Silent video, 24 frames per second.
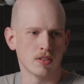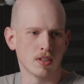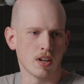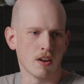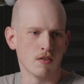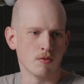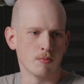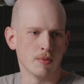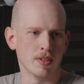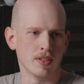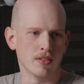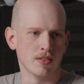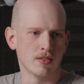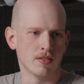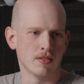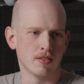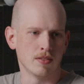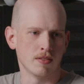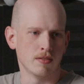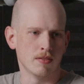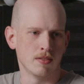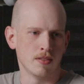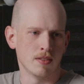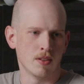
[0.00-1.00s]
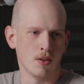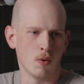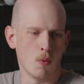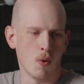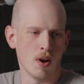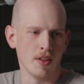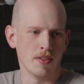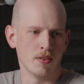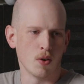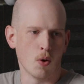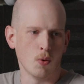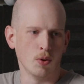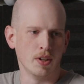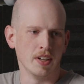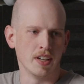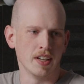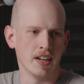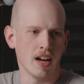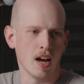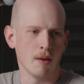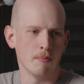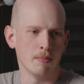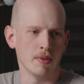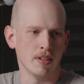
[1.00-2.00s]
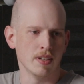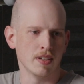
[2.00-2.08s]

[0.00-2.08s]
The government's the one holding it up,